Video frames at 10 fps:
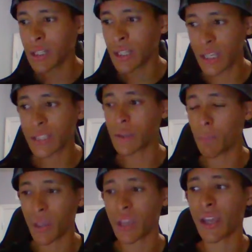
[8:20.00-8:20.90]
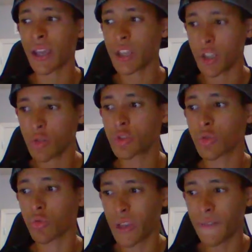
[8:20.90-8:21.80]
need to be in a huge
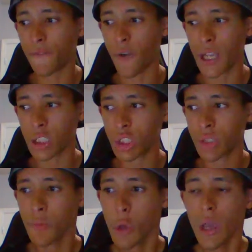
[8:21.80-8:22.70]
refresh.